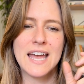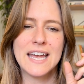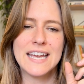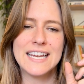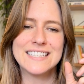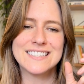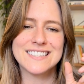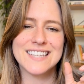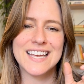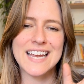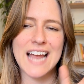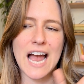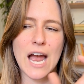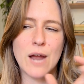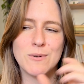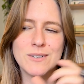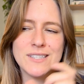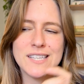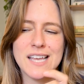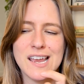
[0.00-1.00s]
it's like I
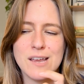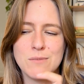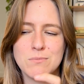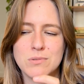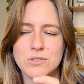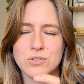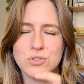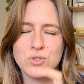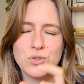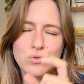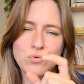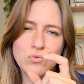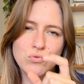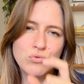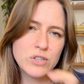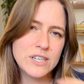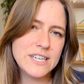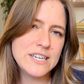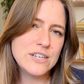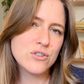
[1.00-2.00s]
was able to
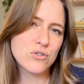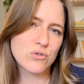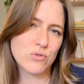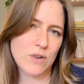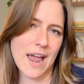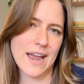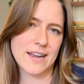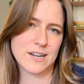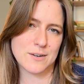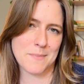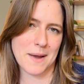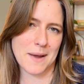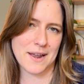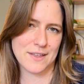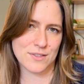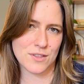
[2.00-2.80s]
redirect my